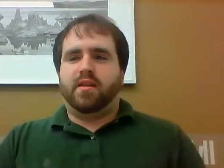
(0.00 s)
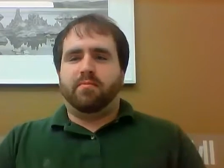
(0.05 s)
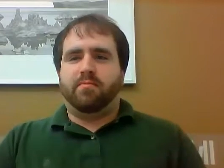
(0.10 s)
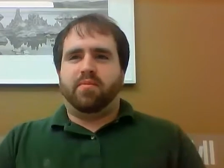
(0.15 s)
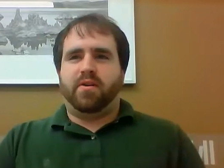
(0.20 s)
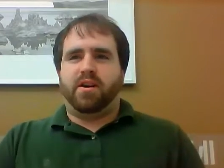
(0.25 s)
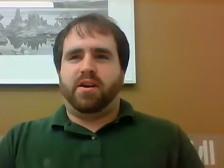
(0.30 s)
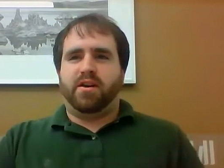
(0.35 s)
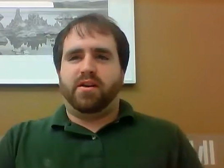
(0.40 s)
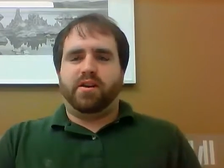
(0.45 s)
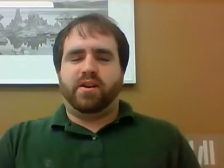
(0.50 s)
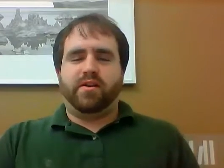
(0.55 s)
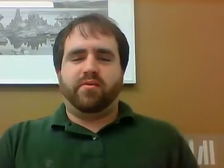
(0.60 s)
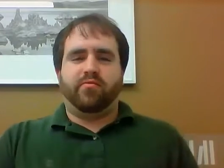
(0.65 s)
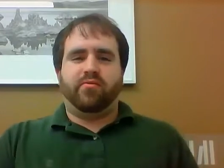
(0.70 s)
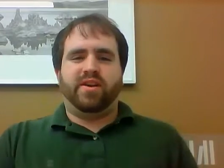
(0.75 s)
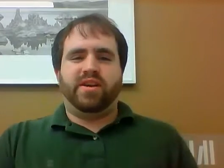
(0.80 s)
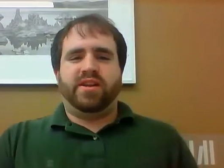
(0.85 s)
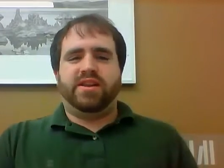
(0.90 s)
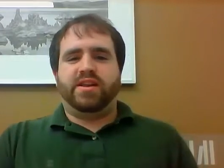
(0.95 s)
But
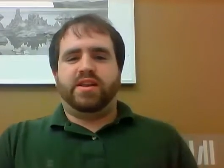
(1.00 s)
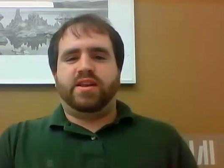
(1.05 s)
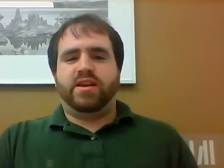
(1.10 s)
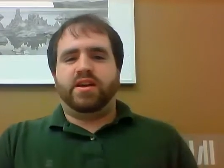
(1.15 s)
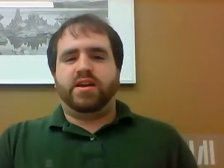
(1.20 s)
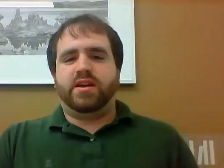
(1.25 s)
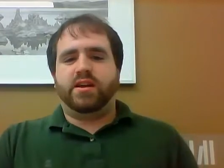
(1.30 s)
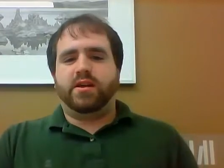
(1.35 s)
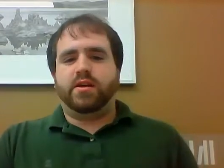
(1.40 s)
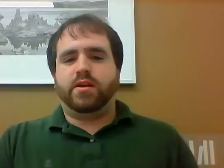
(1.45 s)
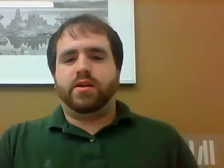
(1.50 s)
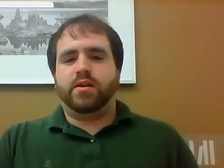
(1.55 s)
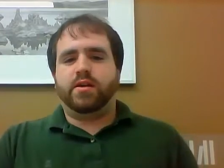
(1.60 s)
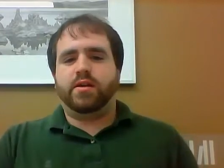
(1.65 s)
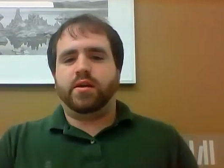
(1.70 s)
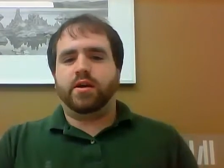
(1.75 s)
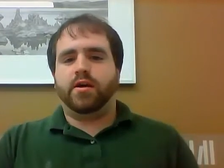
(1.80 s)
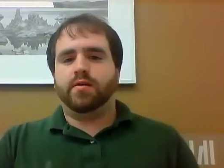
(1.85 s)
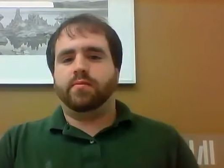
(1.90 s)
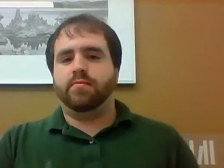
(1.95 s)
really,
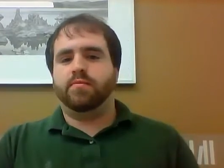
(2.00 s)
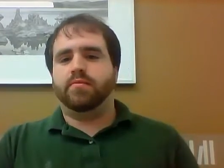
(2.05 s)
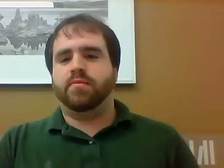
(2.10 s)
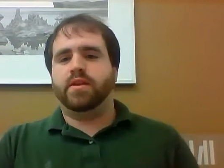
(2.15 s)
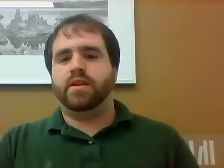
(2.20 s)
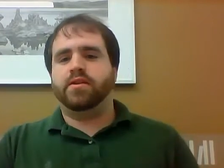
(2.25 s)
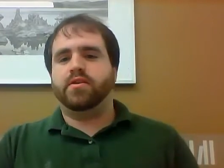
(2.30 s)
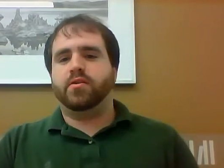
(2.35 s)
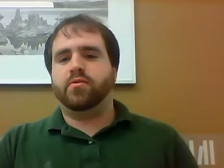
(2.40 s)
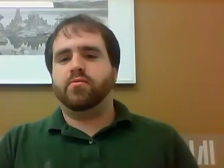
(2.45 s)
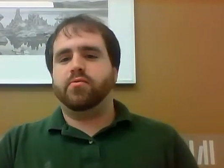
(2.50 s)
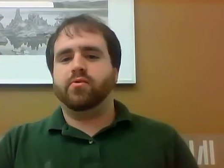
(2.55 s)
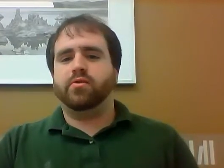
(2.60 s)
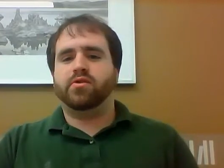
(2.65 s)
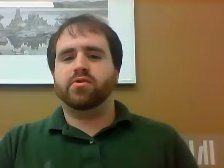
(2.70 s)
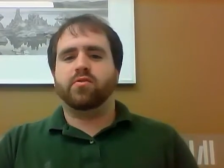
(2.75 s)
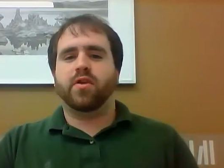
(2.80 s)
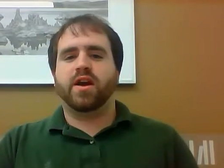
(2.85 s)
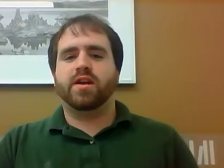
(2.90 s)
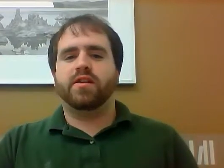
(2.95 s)
they
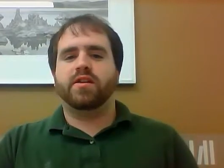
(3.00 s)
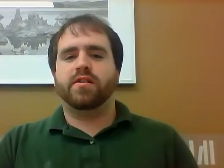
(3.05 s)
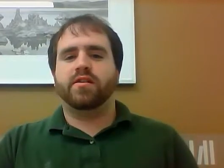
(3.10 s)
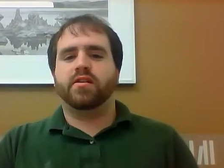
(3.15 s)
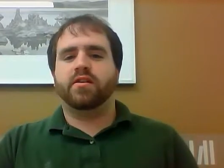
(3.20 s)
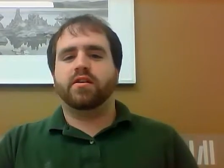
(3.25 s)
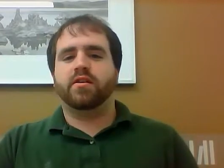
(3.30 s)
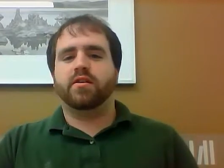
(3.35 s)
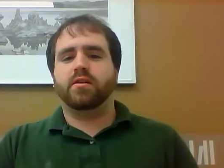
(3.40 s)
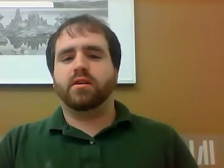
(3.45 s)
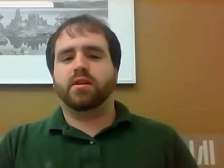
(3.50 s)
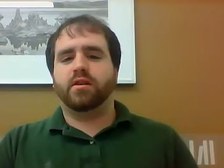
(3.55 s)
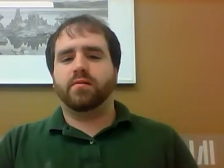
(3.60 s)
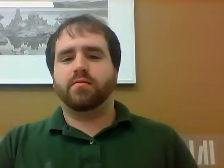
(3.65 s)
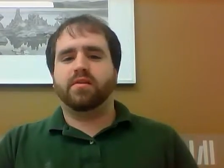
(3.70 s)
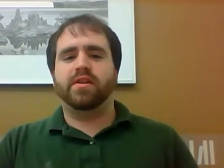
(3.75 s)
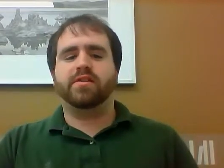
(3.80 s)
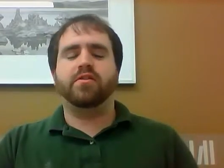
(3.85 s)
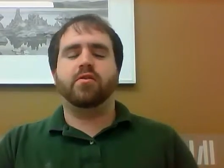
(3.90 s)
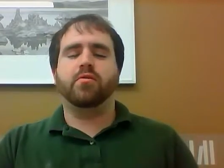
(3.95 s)
don't
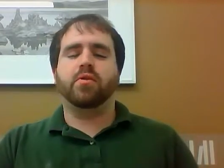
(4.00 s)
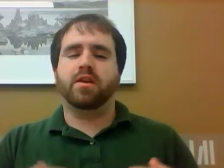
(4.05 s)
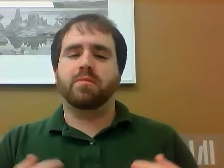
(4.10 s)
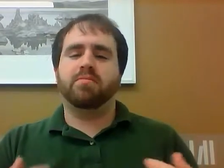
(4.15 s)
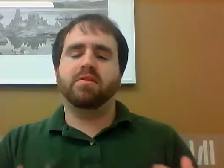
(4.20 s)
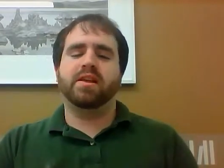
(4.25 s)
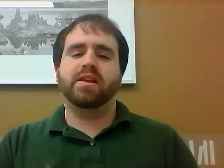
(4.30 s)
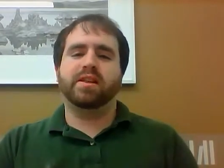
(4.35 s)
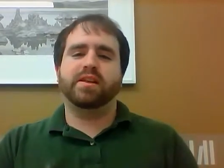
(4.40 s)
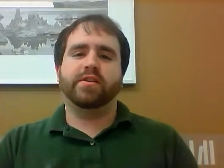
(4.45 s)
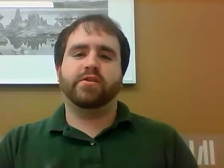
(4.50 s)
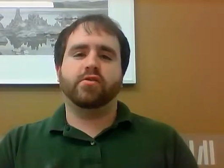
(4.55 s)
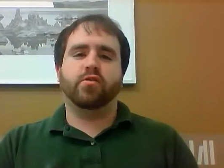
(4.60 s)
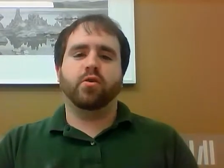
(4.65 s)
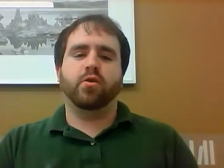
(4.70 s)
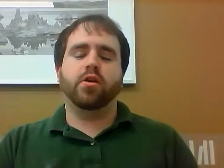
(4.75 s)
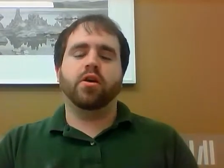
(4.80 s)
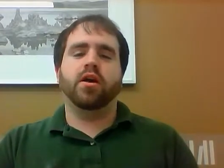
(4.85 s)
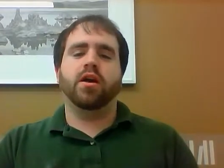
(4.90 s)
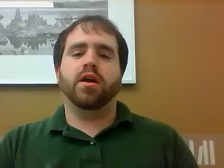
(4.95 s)
completely
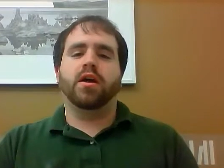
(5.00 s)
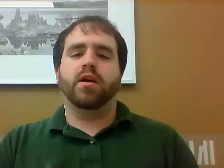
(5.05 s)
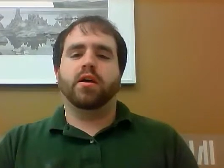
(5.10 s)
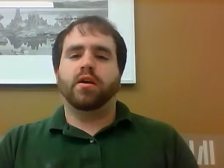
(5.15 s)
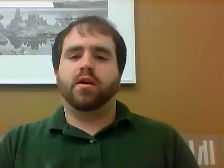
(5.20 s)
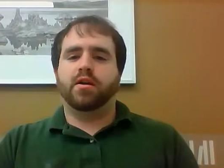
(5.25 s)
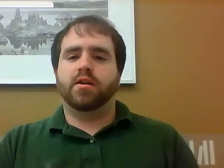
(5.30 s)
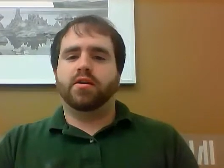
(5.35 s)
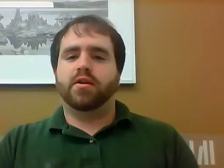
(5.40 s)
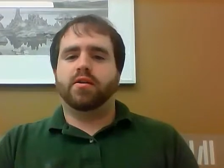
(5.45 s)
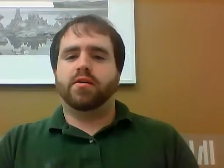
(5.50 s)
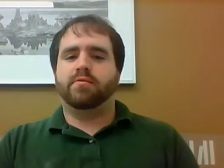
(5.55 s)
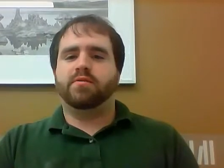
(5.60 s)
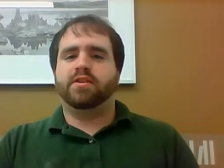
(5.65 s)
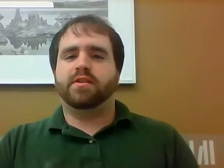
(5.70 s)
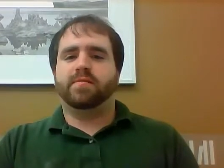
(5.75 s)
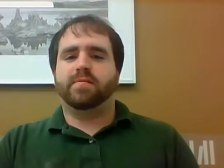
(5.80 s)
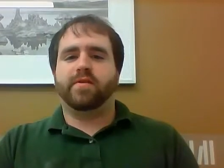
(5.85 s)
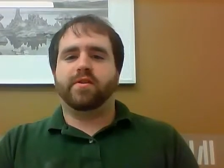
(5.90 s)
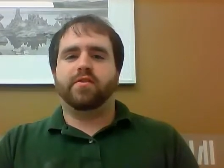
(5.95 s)
ignore
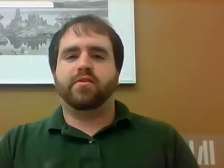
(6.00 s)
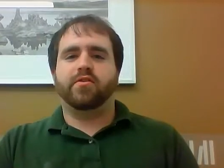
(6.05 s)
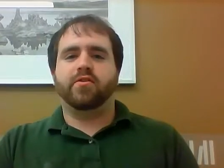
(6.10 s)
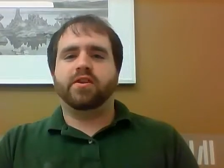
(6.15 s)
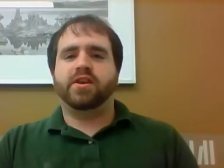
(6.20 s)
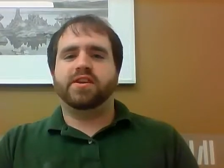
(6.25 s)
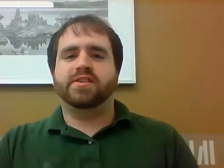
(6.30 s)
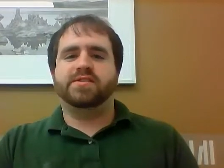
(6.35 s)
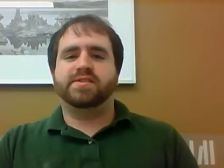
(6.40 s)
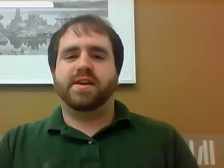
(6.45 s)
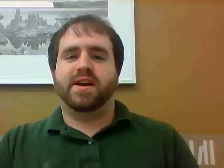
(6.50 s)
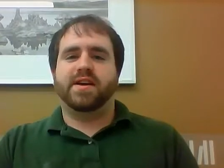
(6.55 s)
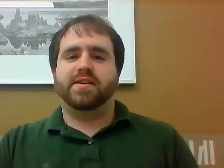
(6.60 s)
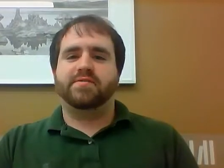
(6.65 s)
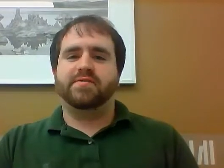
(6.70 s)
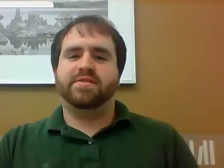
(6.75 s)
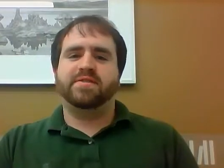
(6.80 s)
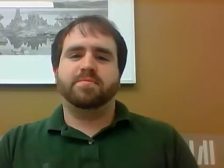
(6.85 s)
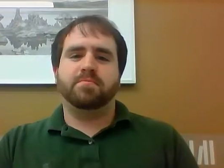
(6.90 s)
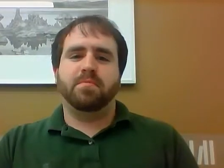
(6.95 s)
different learning
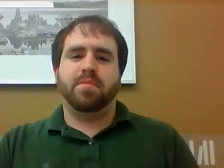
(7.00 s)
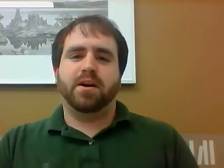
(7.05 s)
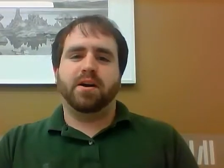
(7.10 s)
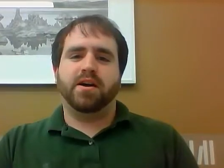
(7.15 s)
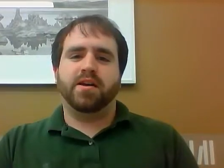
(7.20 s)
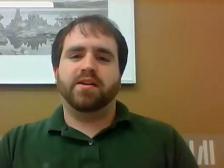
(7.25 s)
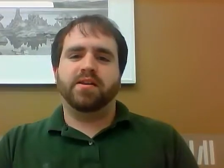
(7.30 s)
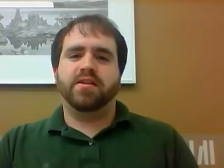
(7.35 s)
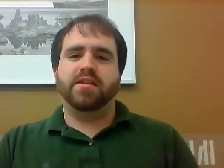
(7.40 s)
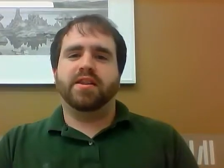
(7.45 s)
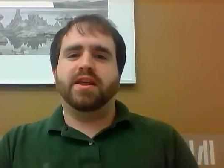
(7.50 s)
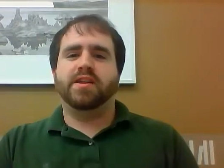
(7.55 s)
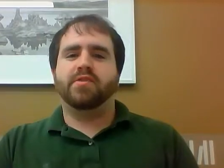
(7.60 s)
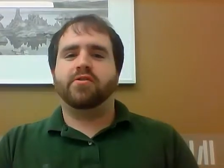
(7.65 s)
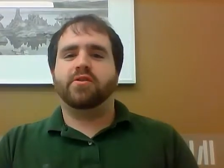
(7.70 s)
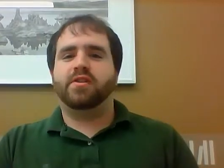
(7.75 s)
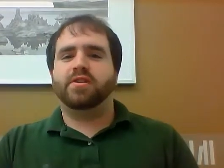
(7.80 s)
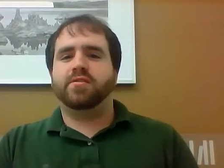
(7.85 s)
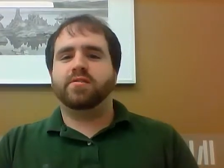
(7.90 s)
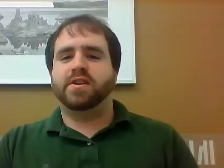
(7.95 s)
styles, but
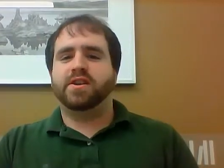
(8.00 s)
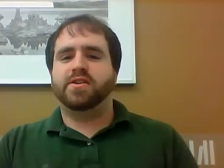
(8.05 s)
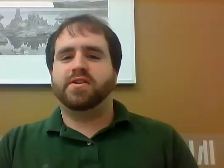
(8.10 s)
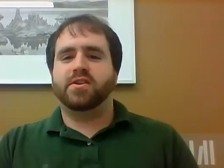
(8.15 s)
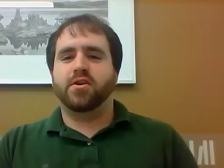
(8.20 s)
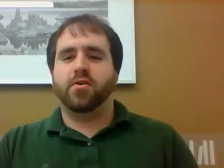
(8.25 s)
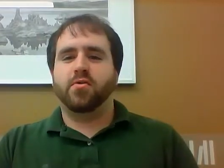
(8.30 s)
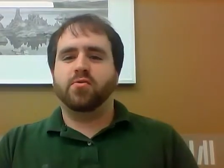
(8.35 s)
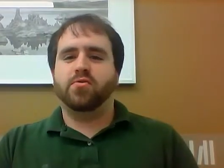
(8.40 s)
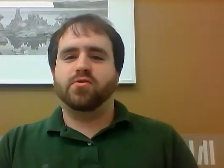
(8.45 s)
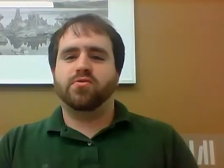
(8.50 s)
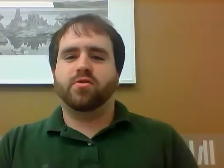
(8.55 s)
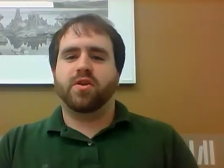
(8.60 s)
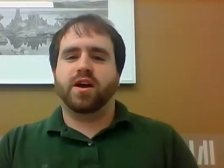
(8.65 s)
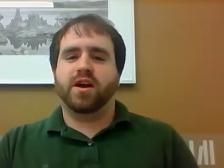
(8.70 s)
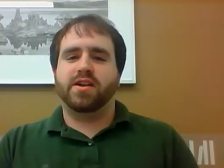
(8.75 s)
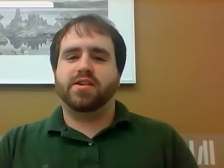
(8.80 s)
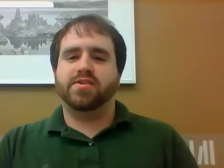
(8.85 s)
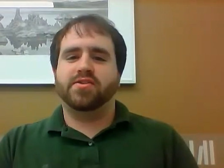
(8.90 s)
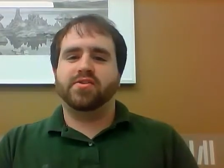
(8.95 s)
they clearly don't
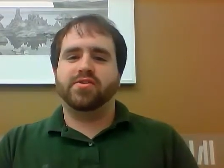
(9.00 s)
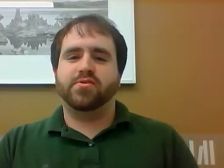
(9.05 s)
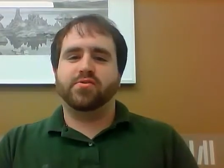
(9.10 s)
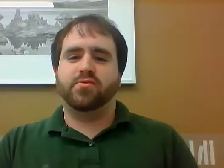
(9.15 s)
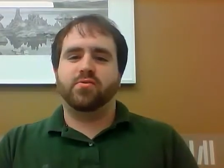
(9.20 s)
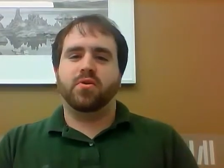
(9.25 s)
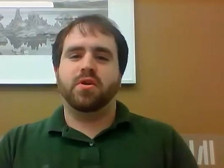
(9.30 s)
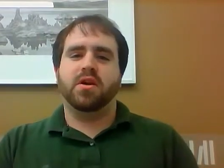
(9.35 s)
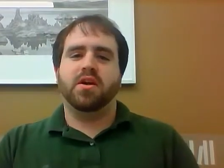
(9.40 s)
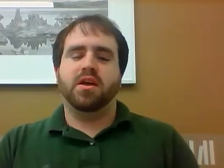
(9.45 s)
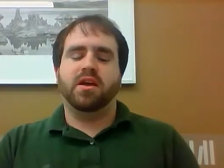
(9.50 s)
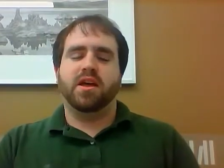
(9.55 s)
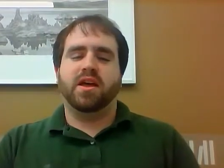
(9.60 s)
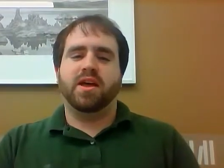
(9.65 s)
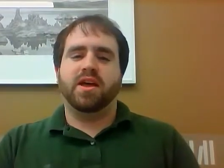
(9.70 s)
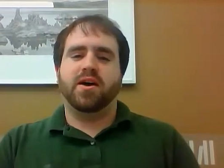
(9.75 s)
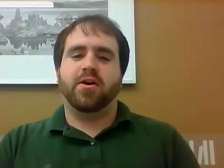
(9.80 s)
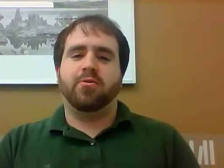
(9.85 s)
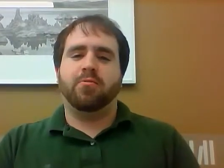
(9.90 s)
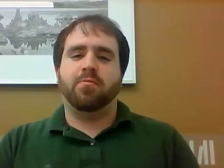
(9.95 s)
try to
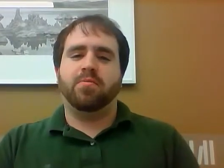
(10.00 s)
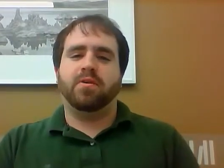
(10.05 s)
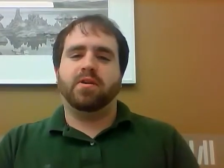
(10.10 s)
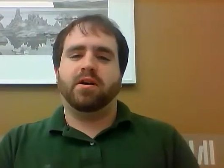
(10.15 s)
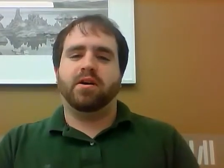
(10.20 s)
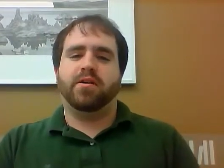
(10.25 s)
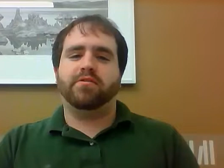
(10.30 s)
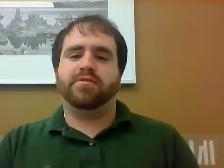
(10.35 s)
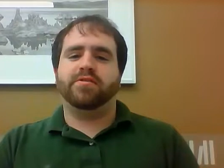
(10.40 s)
help